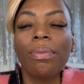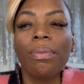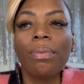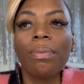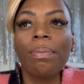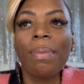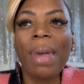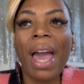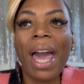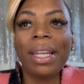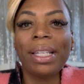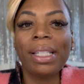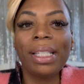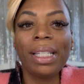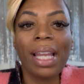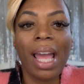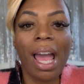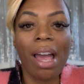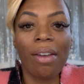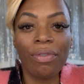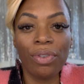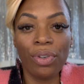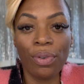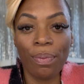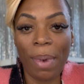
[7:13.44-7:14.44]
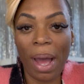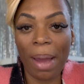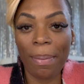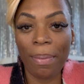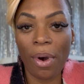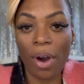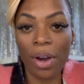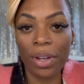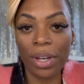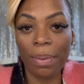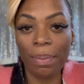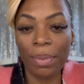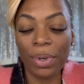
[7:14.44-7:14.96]
Madison Avenue by
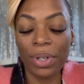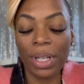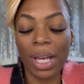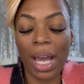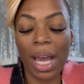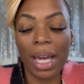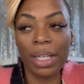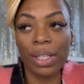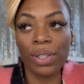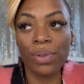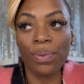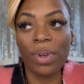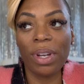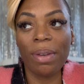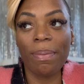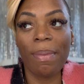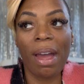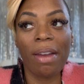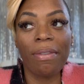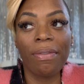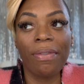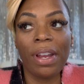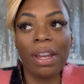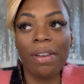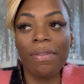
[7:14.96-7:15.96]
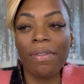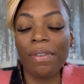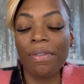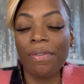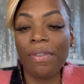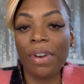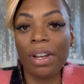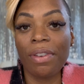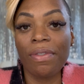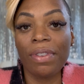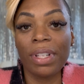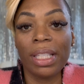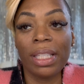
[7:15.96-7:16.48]
Bond Number Nine is one of my favorite
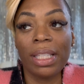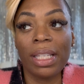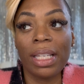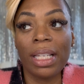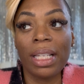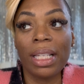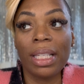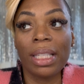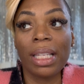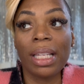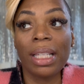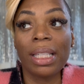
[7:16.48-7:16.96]
fragrances.